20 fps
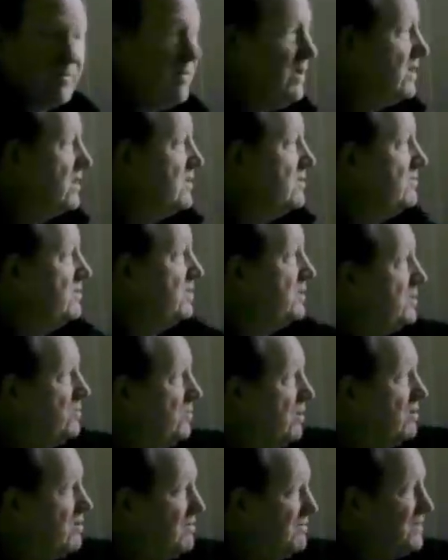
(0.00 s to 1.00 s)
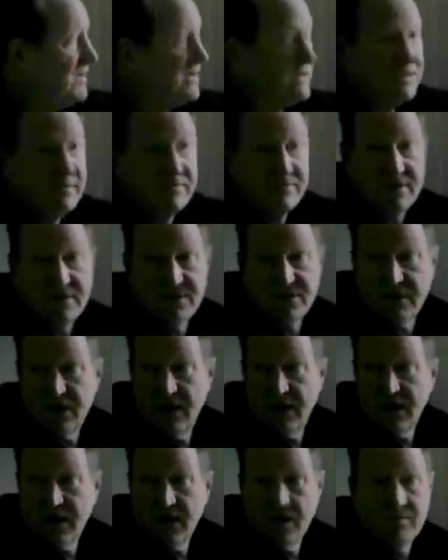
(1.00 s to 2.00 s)
I mean, you are effectively
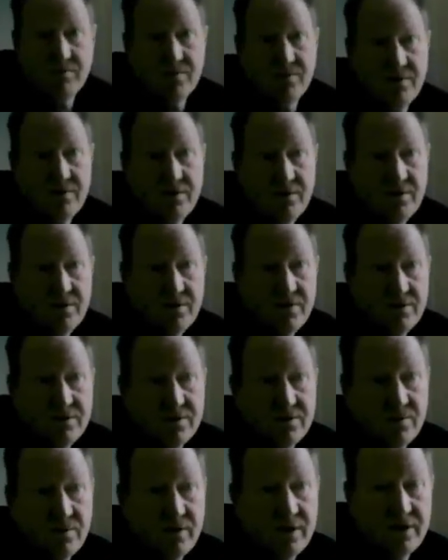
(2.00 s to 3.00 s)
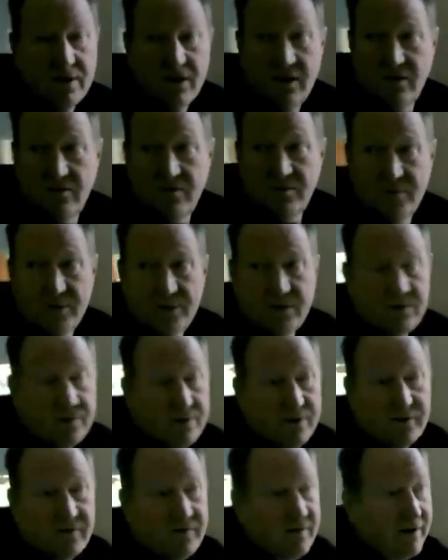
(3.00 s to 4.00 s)
sealing up the window, but you
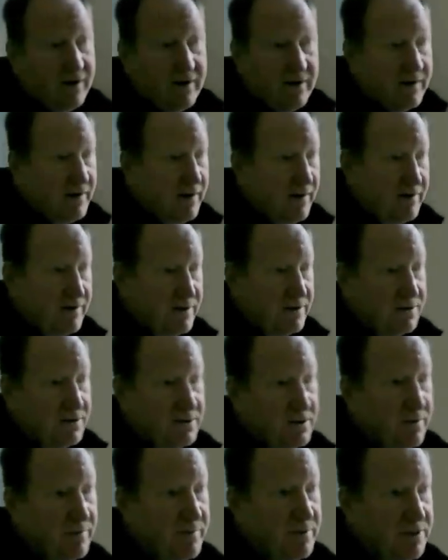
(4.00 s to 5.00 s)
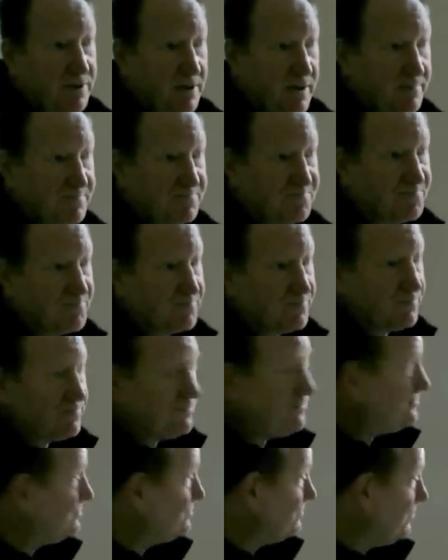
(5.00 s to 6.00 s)
can take it down in the summertime
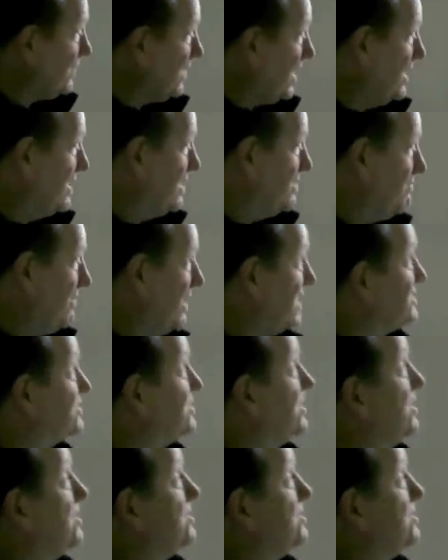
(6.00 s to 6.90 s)
and it makes a